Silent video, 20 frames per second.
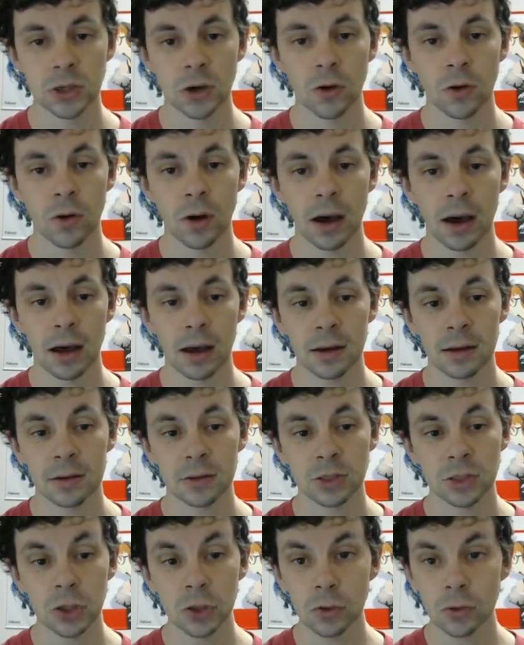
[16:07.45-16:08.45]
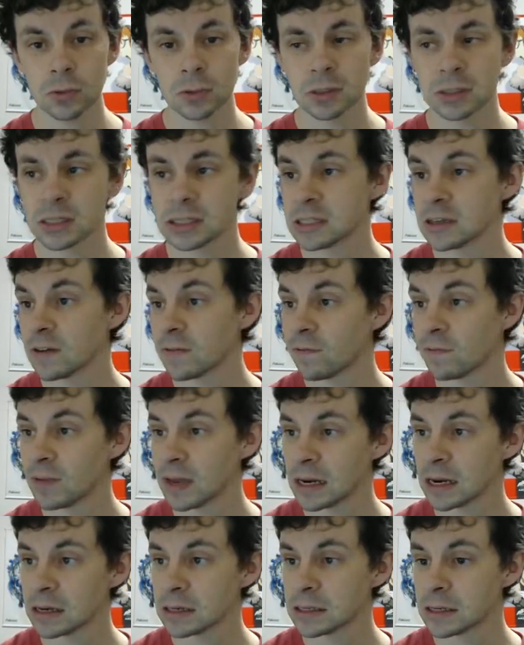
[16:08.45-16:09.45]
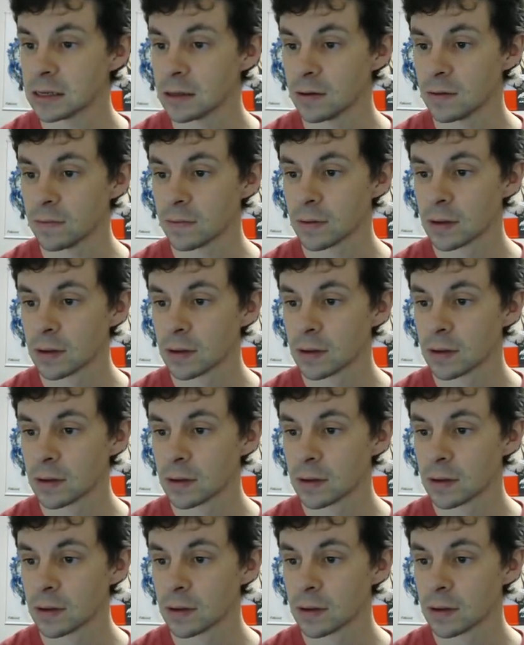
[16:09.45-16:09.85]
So 2 definitive